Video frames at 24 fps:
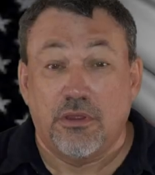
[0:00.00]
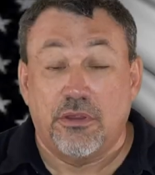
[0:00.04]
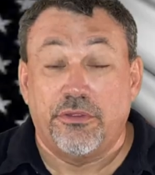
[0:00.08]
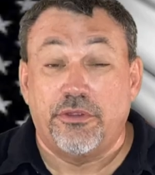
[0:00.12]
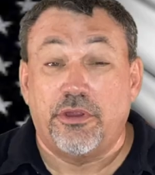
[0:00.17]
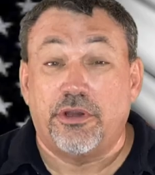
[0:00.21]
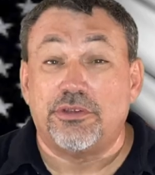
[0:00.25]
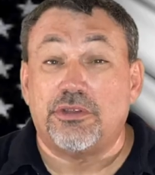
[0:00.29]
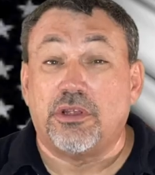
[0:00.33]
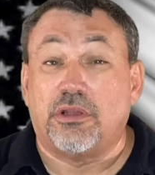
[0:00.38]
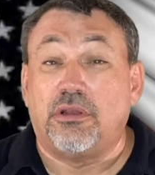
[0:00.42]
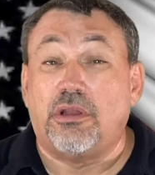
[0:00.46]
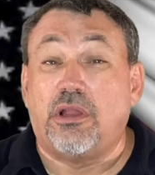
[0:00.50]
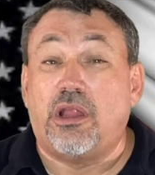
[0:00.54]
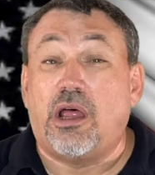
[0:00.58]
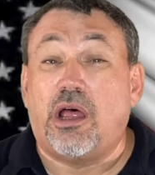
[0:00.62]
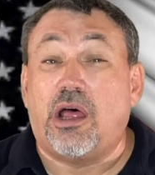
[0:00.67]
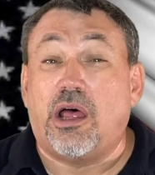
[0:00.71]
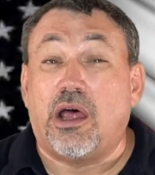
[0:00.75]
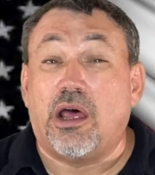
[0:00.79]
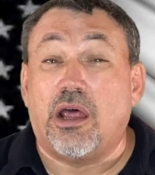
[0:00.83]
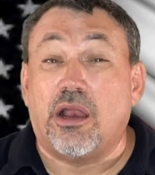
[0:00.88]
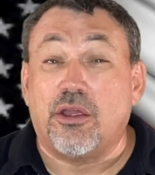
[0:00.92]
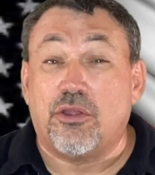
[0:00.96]
There's a
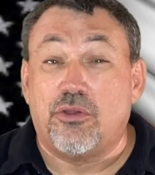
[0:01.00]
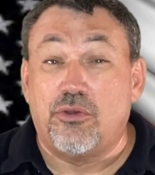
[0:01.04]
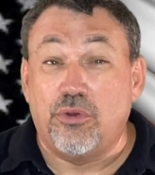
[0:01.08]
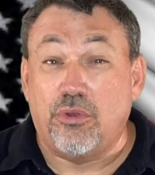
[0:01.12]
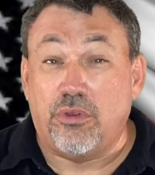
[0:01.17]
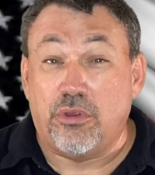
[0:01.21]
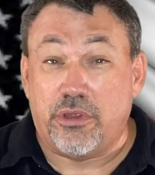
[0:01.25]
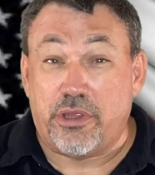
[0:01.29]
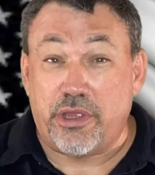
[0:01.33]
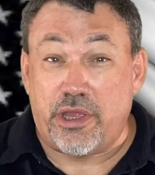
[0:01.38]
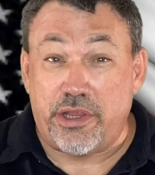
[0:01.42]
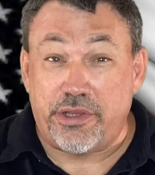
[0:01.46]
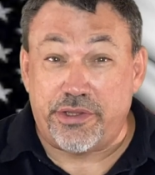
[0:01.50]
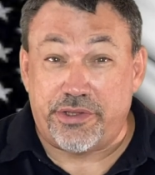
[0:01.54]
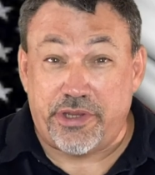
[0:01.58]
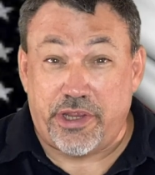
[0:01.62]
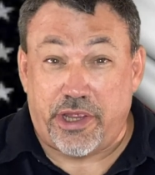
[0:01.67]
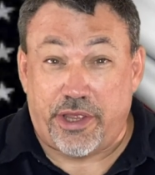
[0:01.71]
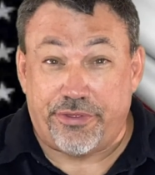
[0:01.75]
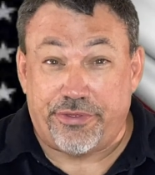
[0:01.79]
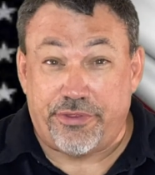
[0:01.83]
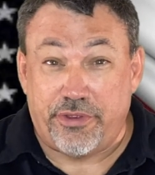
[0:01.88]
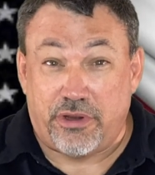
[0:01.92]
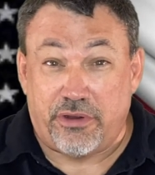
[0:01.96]
lot of cool guns
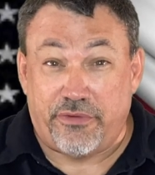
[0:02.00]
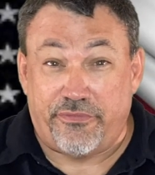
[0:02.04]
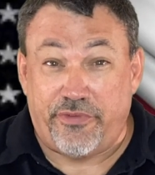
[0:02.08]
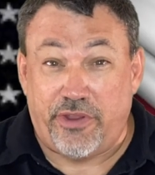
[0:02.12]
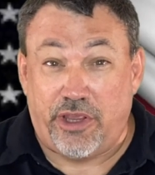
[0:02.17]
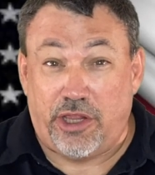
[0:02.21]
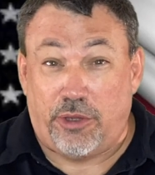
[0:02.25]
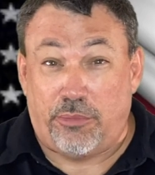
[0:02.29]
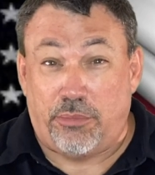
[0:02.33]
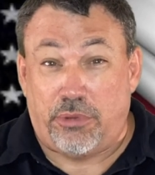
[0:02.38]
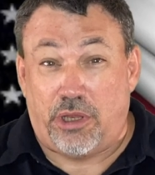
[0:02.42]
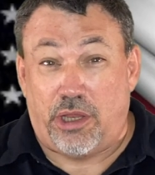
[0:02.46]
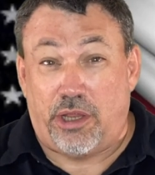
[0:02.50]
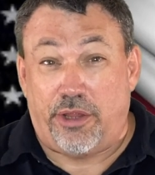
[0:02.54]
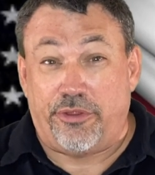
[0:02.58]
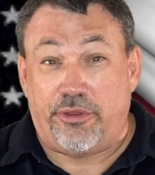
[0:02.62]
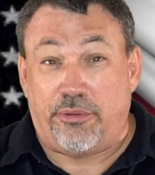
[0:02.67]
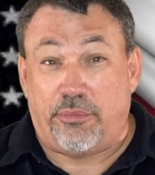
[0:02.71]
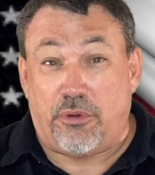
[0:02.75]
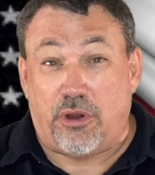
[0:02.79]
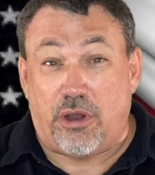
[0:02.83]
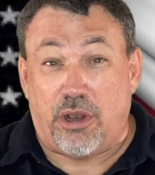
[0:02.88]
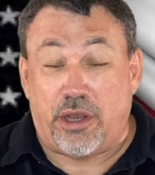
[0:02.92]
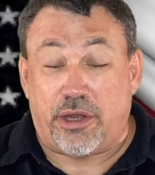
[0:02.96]
out there available on the
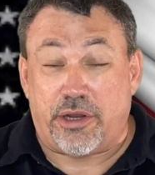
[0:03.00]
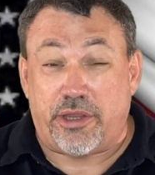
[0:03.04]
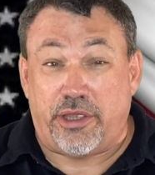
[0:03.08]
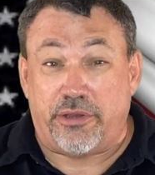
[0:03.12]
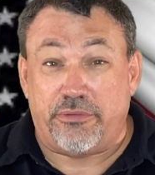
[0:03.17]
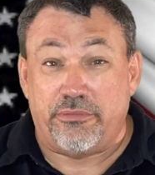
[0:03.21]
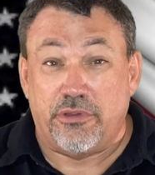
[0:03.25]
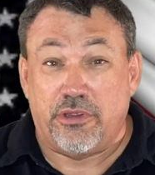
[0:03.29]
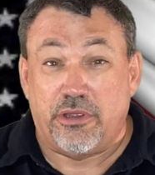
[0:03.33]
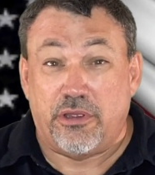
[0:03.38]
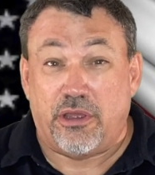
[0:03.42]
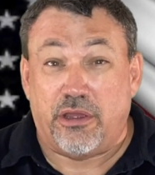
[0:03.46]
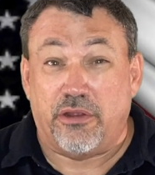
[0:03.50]
market.